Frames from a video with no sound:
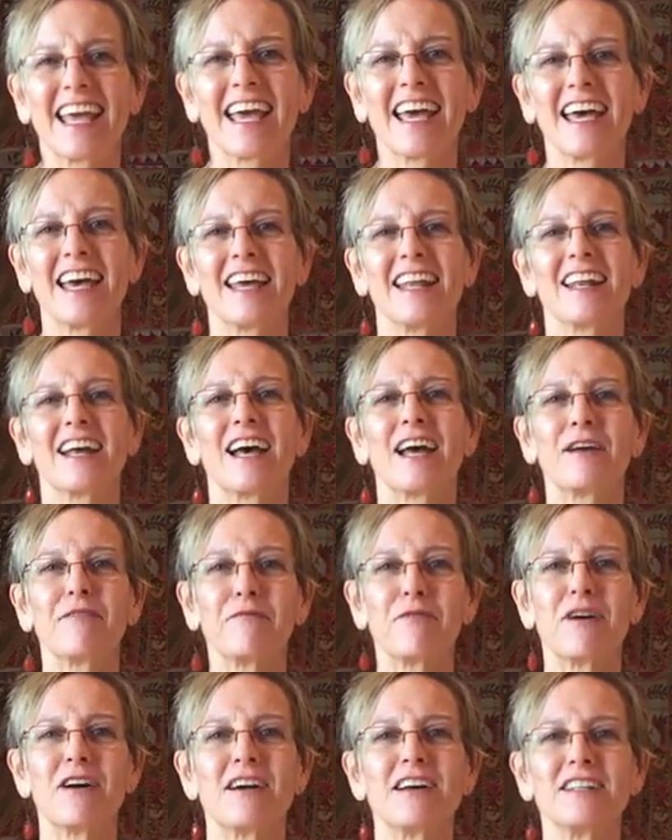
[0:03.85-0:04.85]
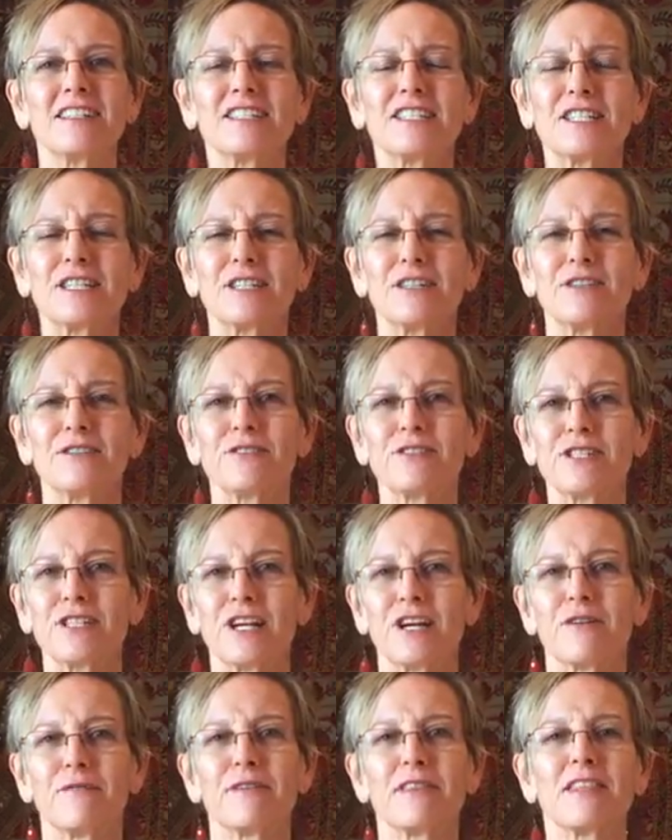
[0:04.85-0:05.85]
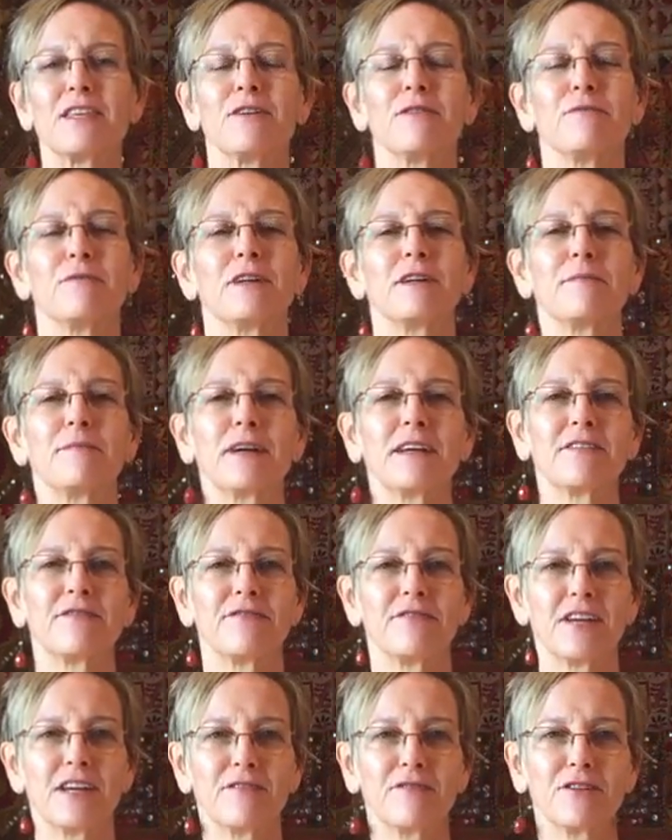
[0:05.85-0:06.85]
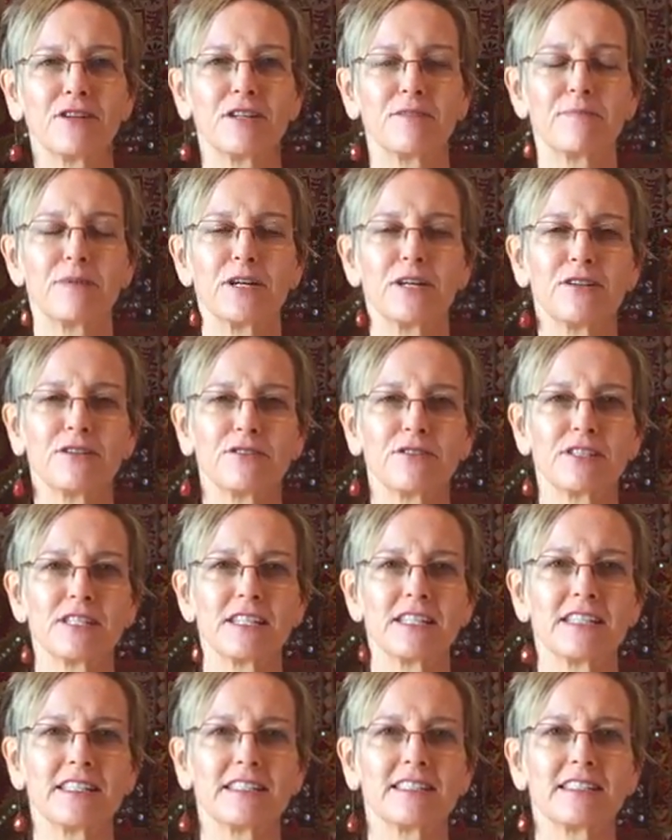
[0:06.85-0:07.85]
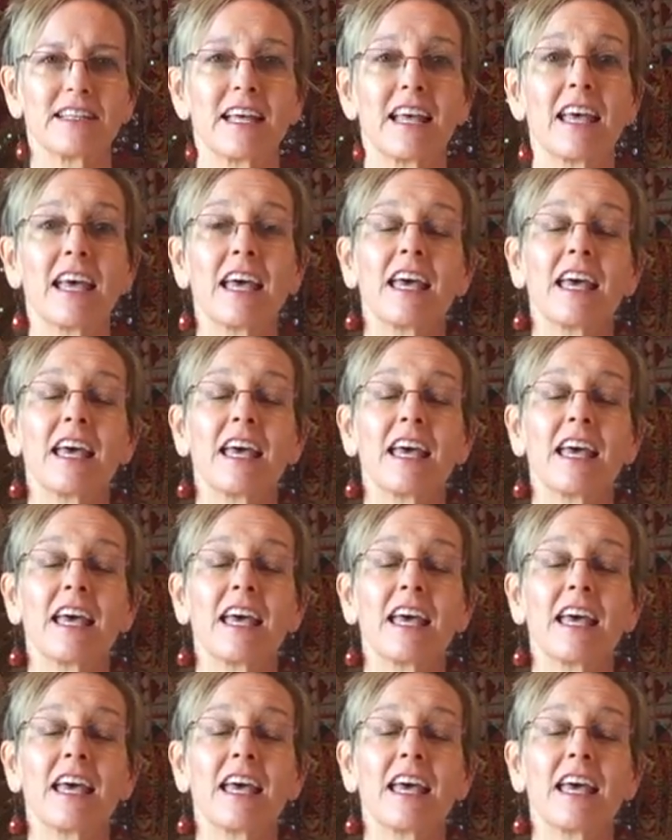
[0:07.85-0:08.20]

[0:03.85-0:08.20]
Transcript: and I want to share with you one of my favorite poses,